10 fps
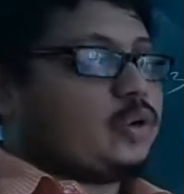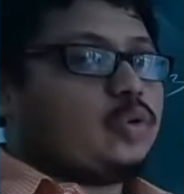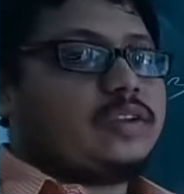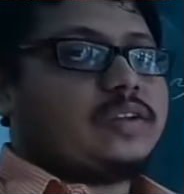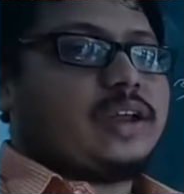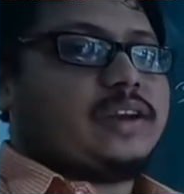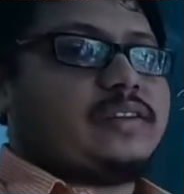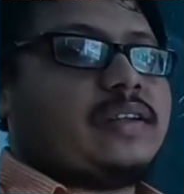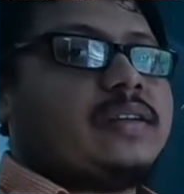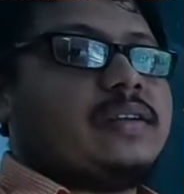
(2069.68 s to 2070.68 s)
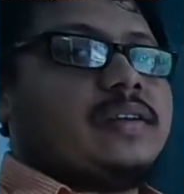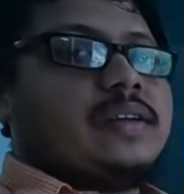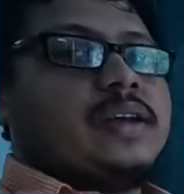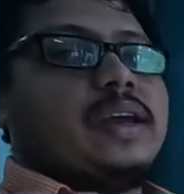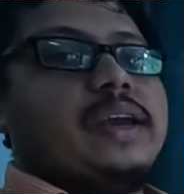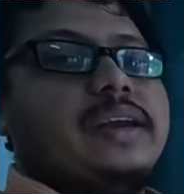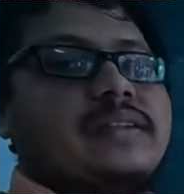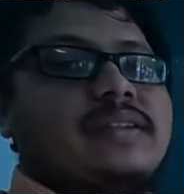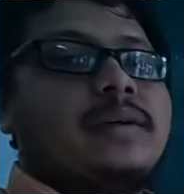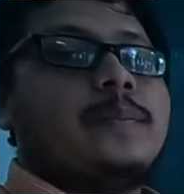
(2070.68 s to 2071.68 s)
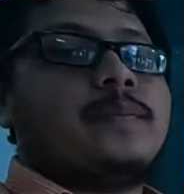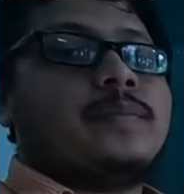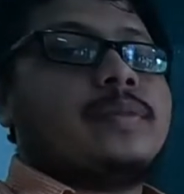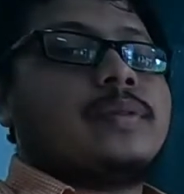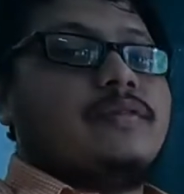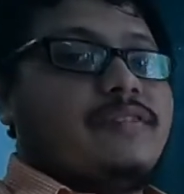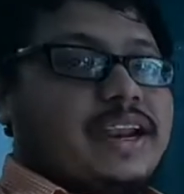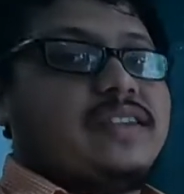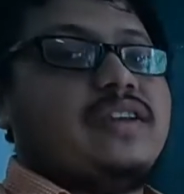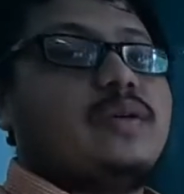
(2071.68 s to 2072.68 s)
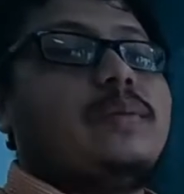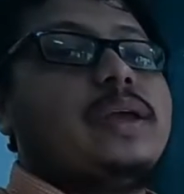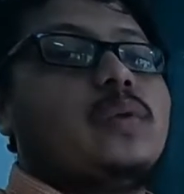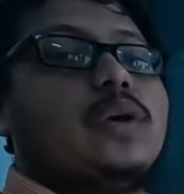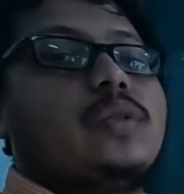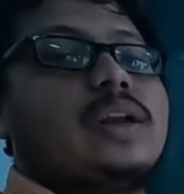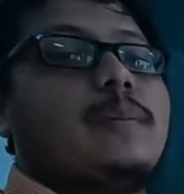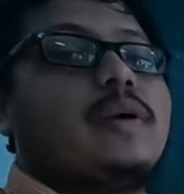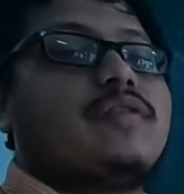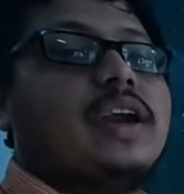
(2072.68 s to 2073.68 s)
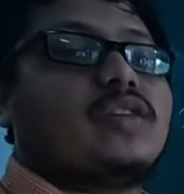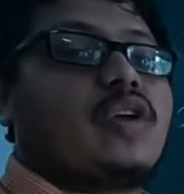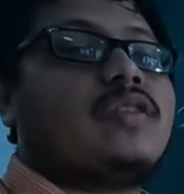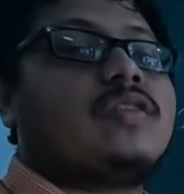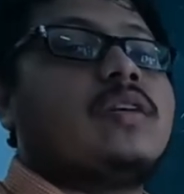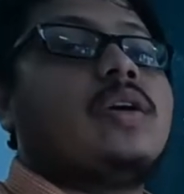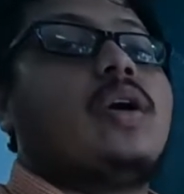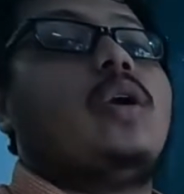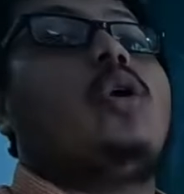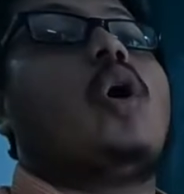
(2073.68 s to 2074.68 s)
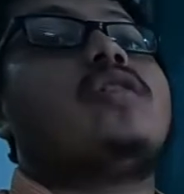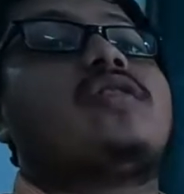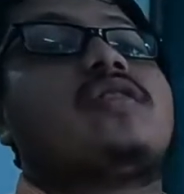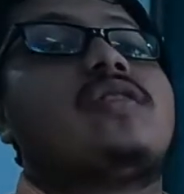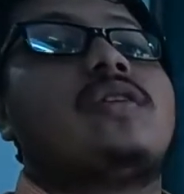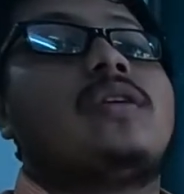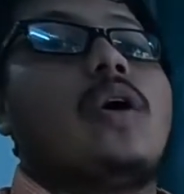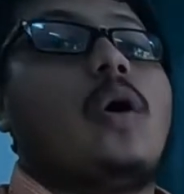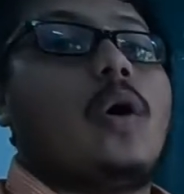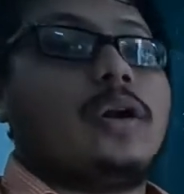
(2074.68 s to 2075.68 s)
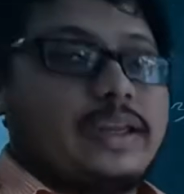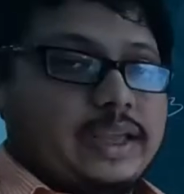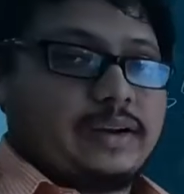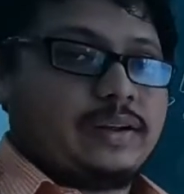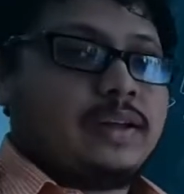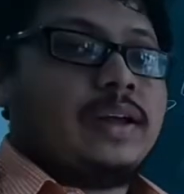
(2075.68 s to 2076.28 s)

it loses, it is the valency will be equal to the number of electrons lost or gained.